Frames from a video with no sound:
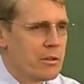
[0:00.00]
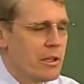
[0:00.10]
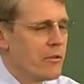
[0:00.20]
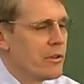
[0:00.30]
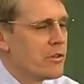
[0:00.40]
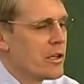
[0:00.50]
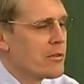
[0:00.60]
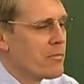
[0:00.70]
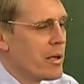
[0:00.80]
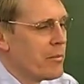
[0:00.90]
if you
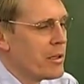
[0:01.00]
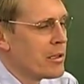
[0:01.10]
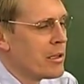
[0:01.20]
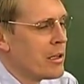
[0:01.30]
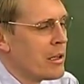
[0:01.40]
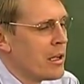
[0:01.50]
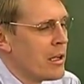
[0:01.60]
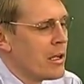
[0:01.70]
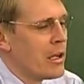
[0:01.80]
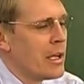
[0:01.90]
just bump it.
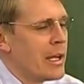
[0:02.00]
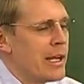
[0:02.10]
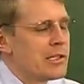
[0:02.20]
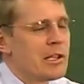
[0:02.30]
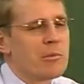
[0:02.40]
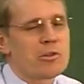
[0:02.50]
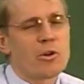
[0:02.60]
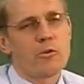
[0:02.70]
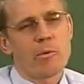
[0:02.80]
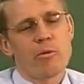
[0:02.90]
He said, Mr.
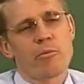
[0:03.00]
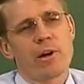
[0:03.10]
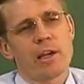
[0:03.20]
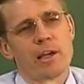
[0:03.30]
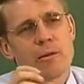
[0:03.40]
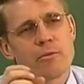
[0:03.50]
Hovind, we were bringing up